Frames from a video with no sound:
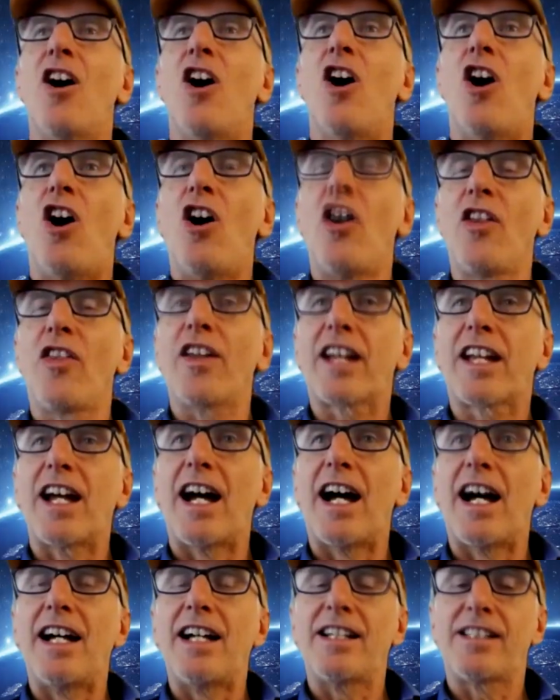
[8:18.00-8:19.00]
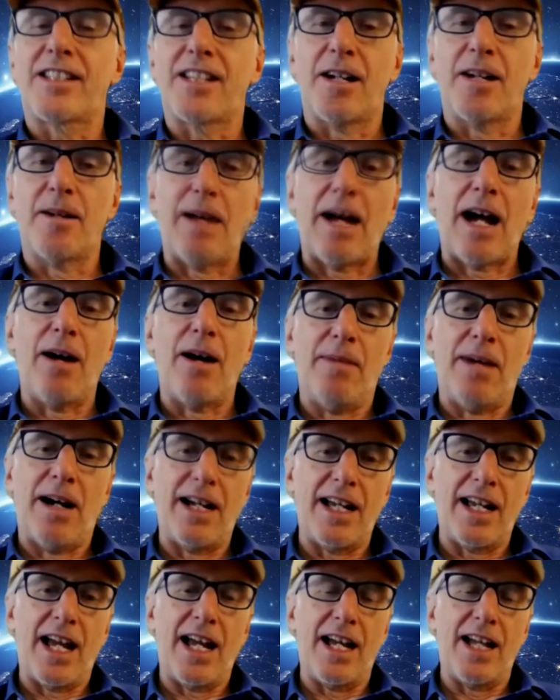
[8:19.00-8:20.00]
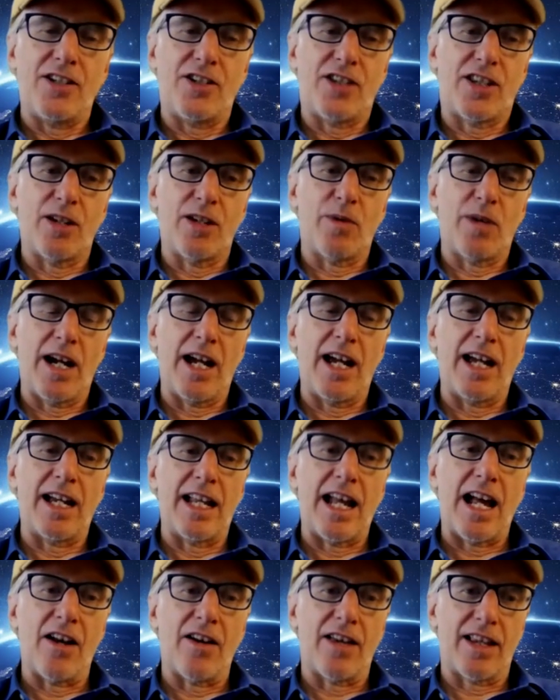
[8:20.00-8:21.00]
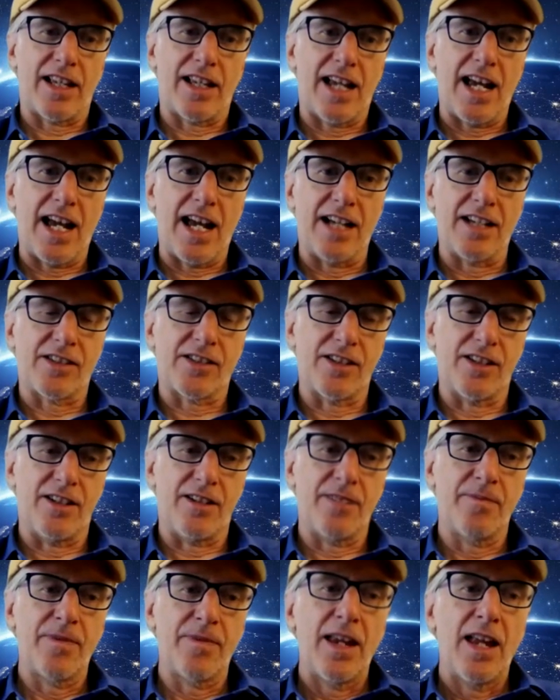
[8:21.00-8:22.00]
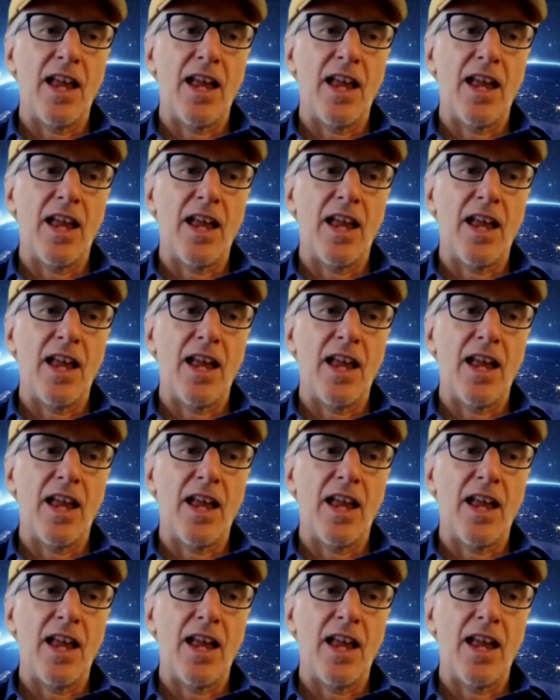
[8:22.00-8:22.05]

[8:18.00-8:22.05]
all the guys about my age that were hanging out at the castle,